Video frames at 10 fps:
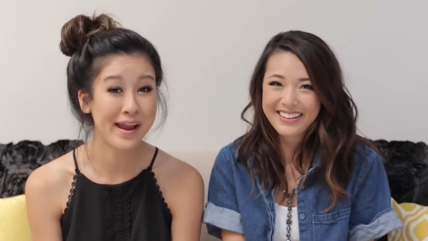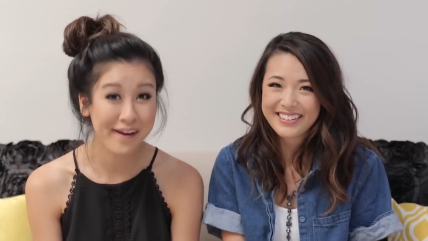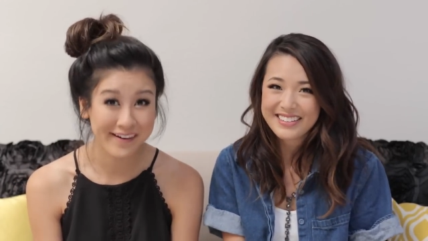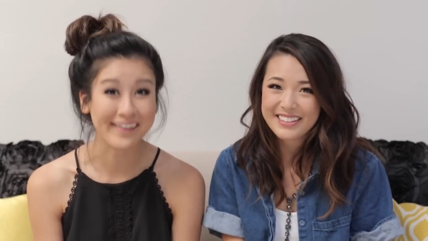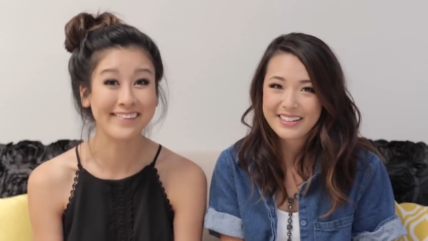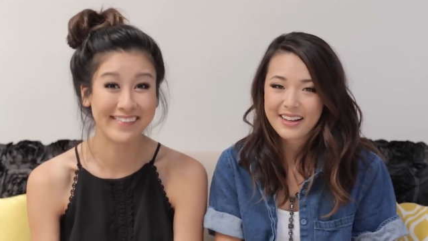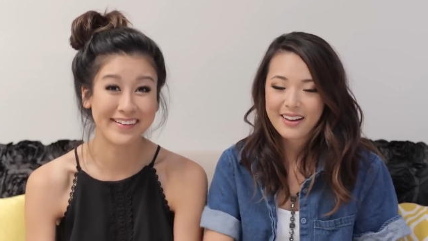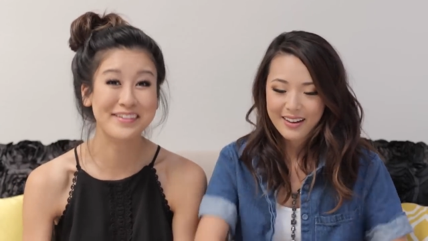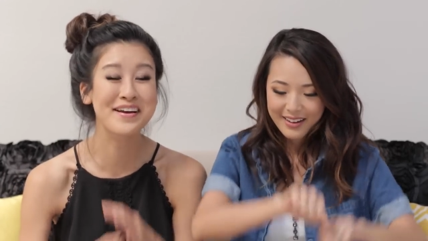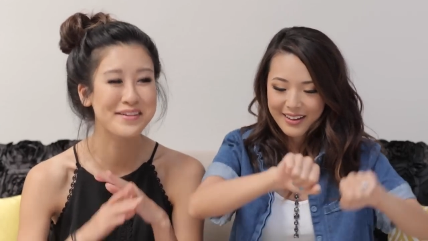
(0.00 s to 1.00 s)
Speaker 1: bare.
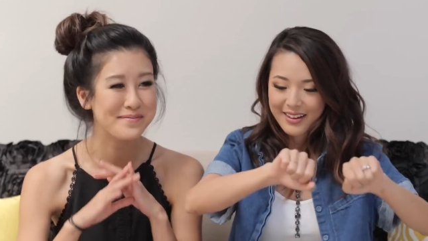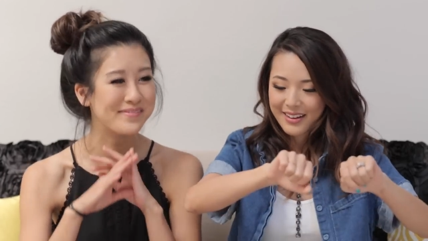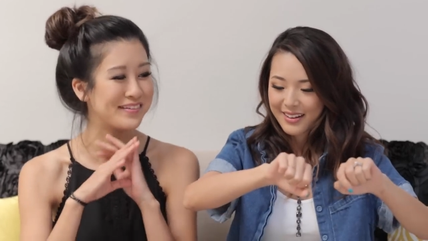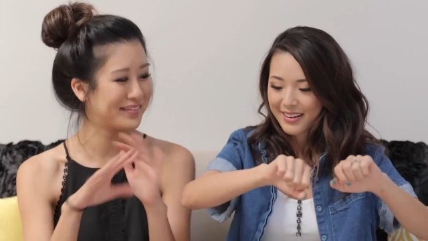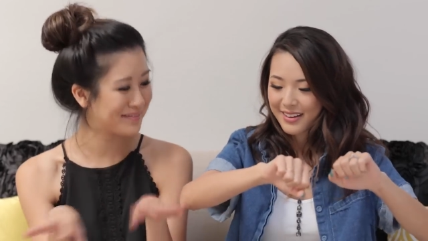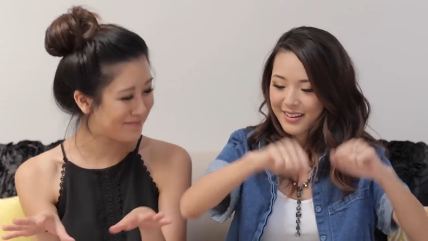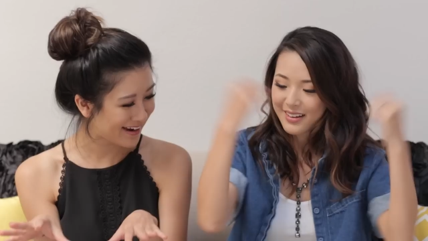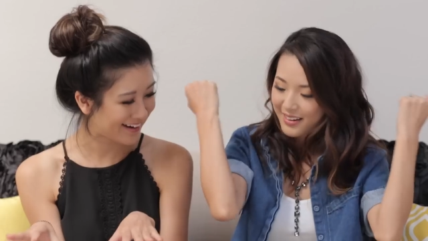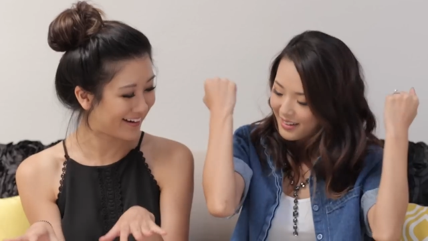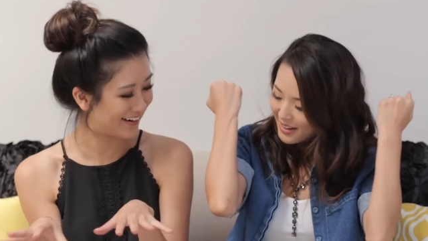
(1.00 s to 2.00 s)
they're like completely
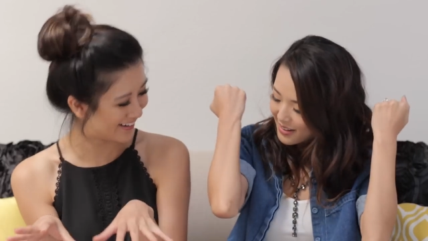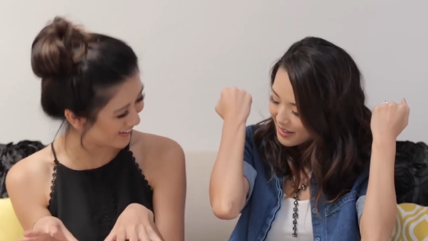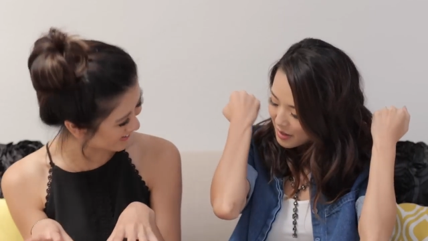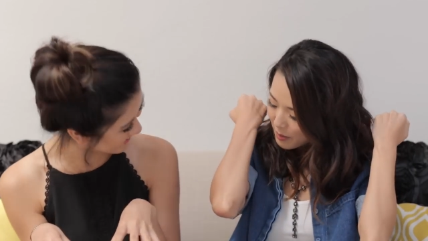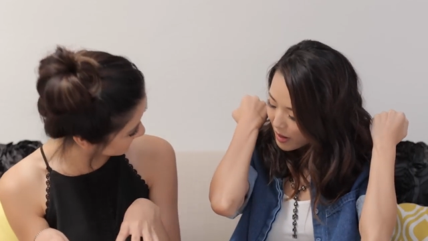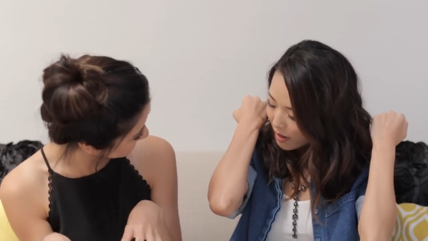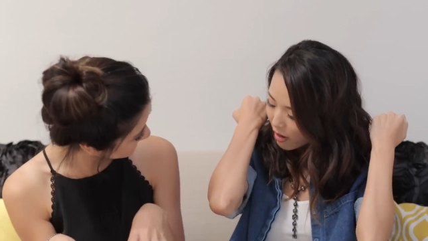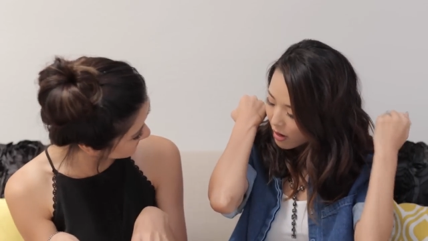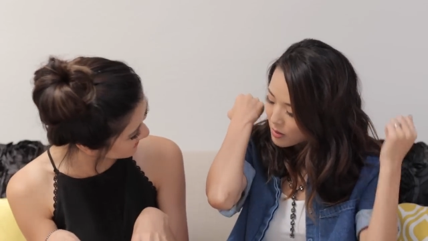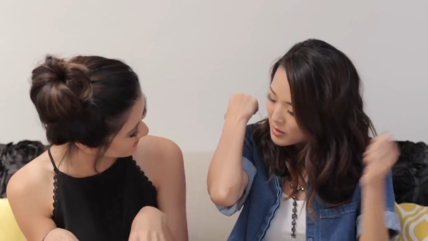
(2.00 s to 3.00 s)
bare. And
Speaker 2: like my
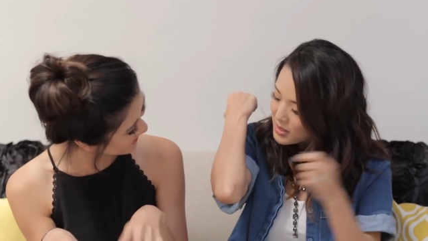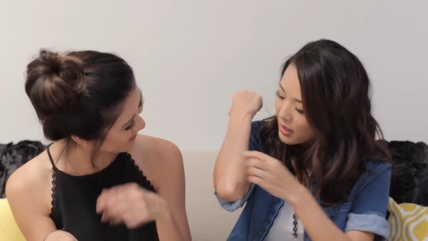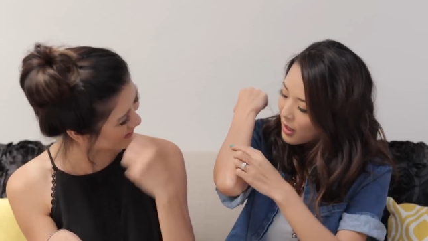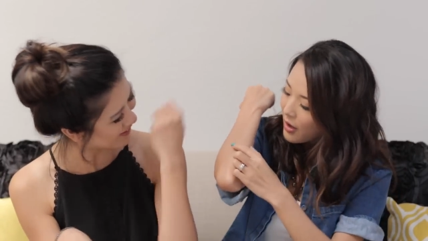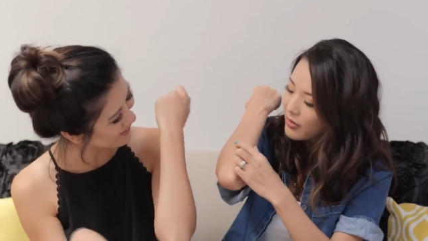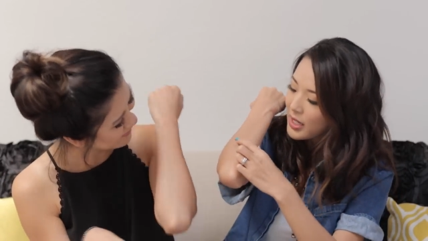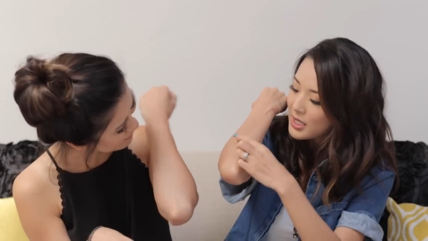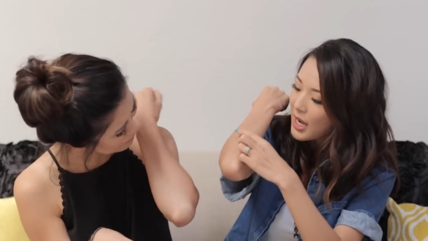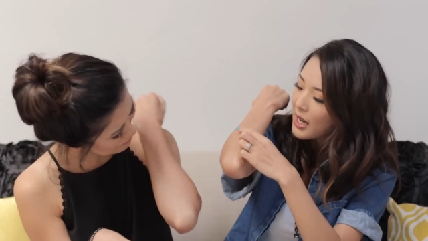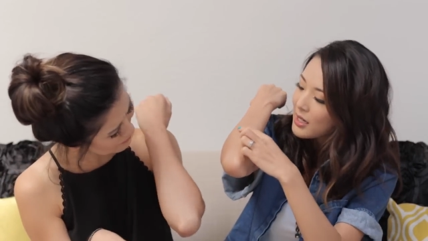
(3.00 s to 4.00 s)
arms, they'll have
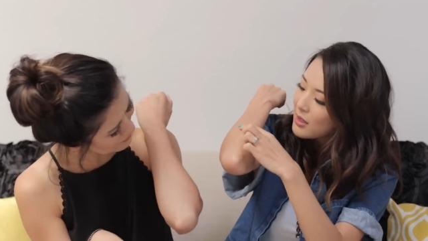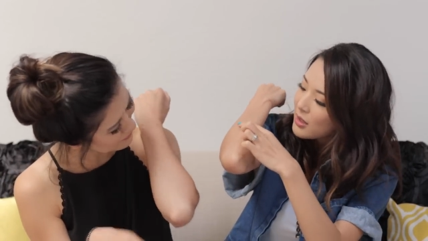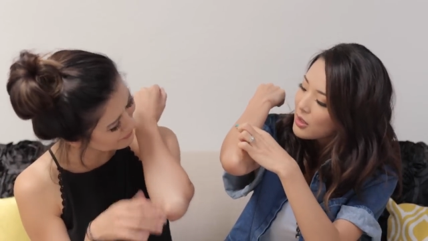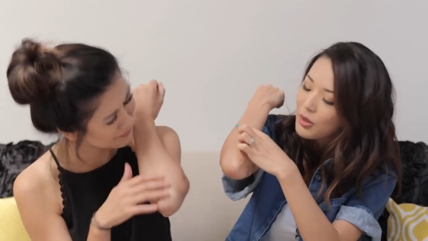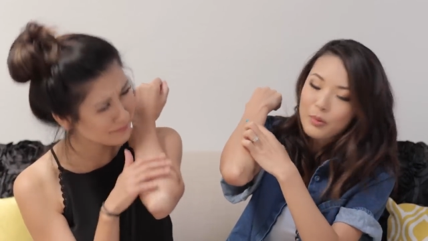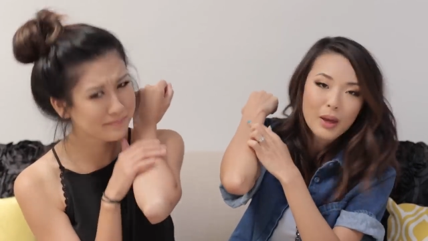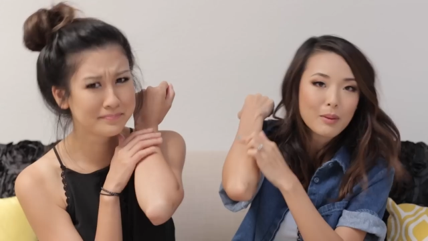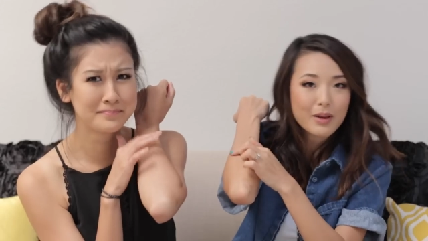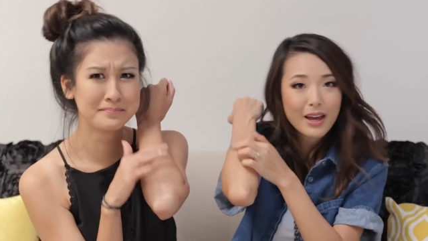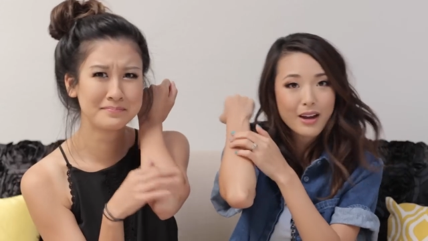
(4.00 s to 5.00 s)
like tiny little
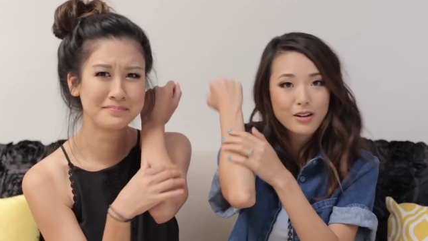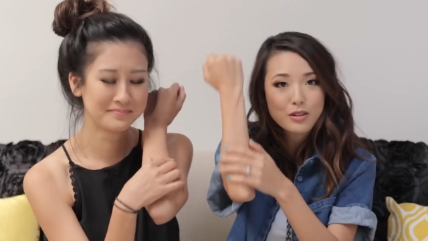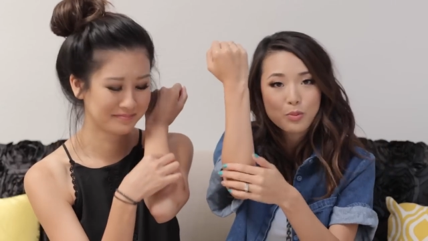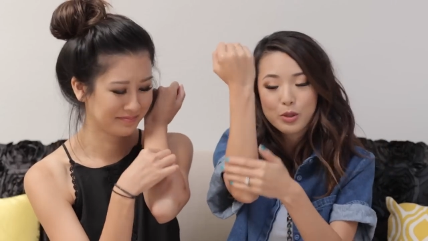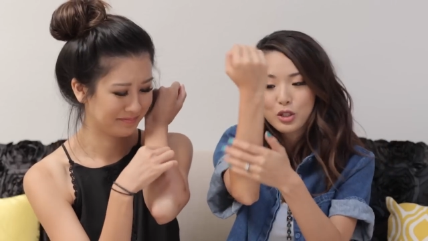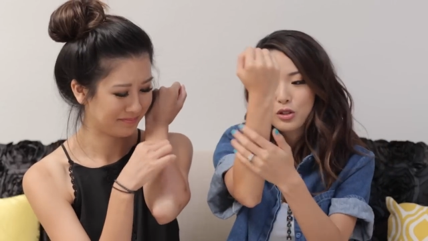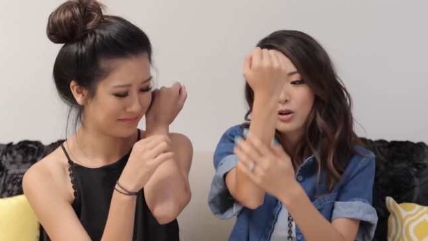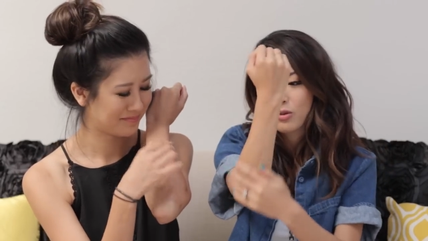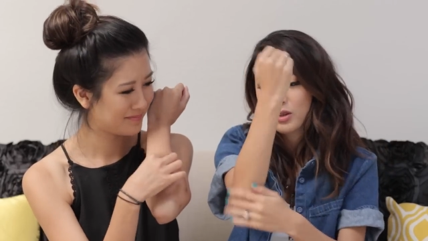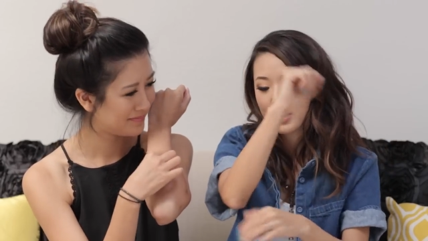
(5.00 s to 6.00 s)
baby hairs, but you
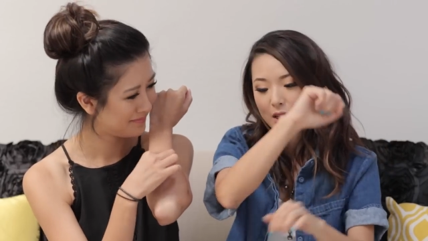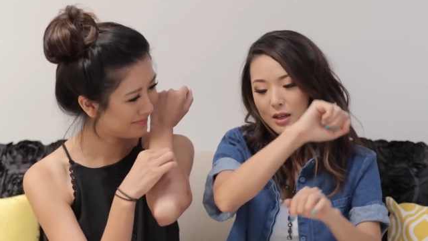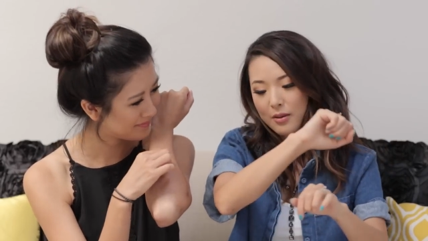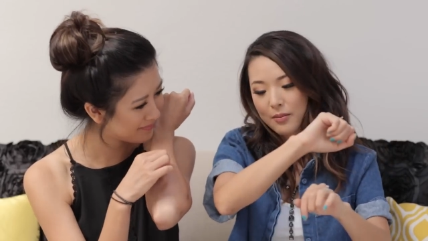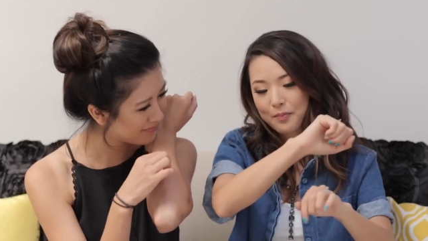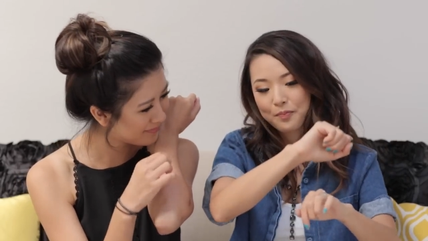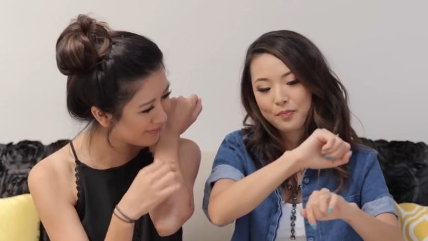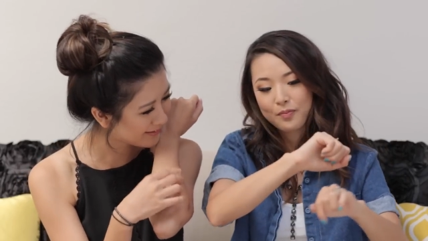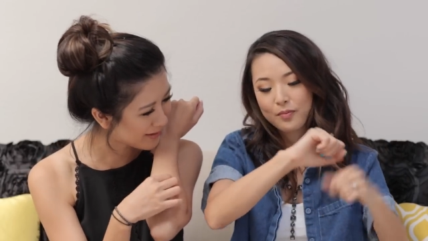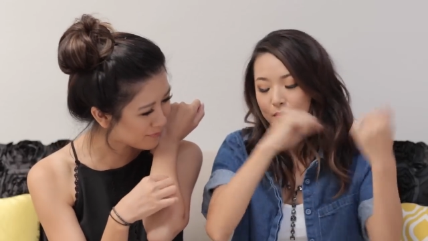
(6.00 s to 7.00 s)
don't really
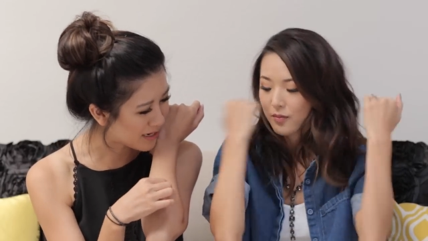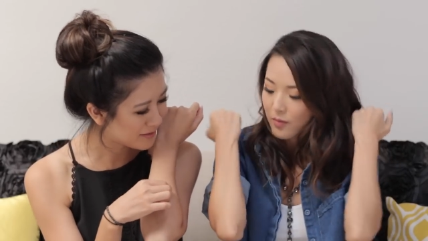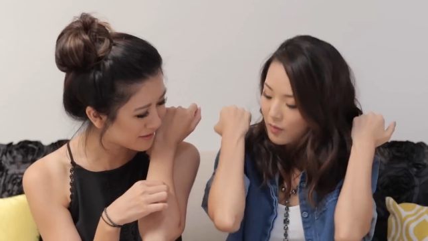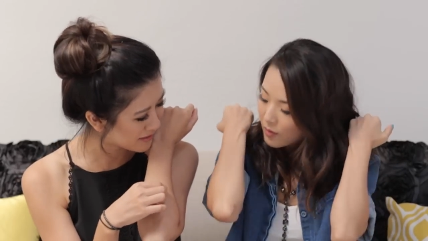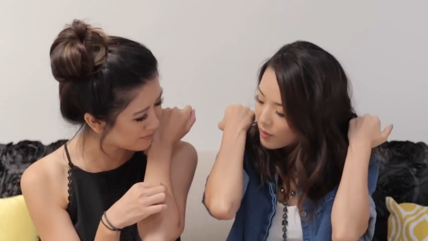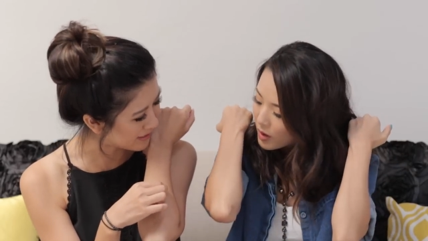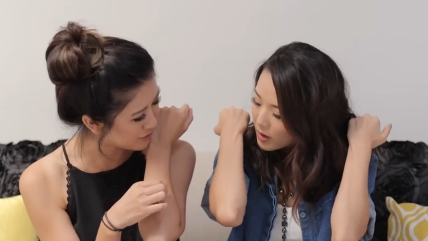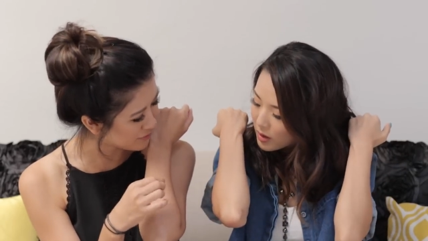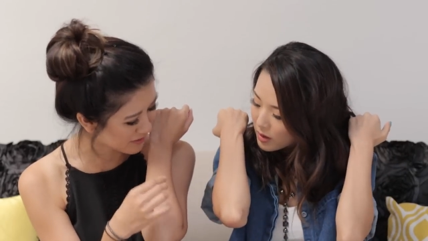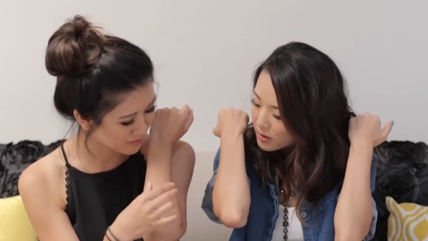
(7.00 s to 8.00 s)
like I probably couldn't
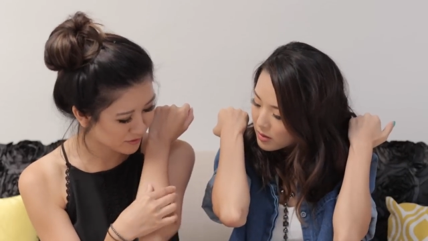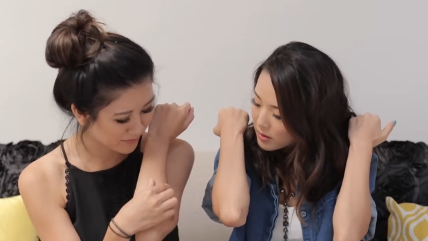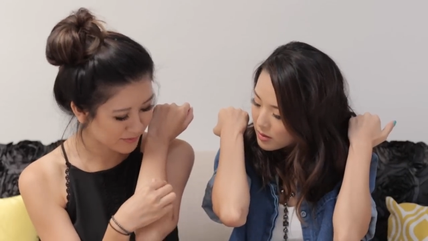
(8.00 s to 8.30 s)
pinch them. You